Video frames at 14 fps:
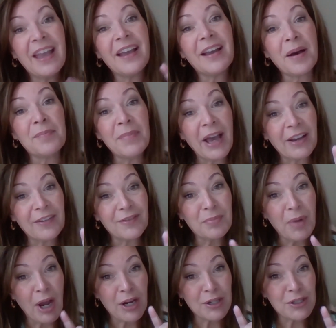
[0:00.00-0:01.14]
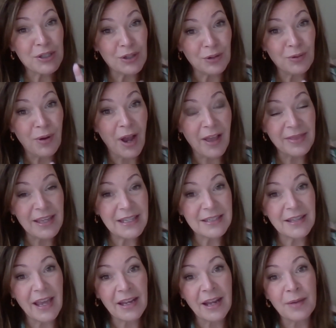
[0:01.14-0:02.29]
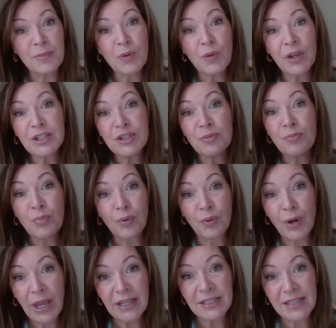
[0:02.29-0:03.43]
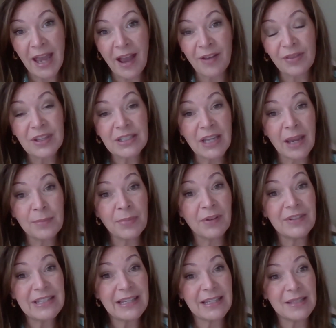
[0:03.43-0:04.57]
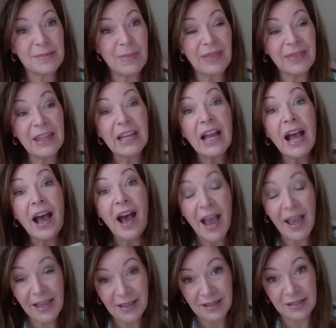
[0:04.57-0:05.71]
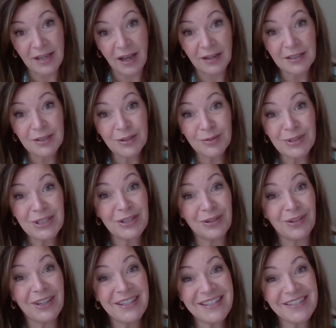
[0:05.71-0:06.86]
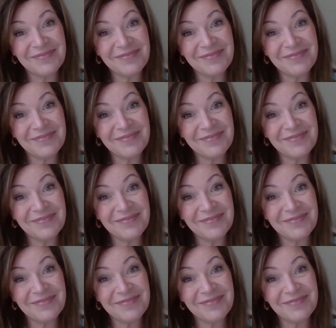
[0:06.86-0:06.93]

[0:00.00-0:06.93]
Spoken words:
Come back for part 2 on this, and I'm going to break down the type of assessment that I conduct with students.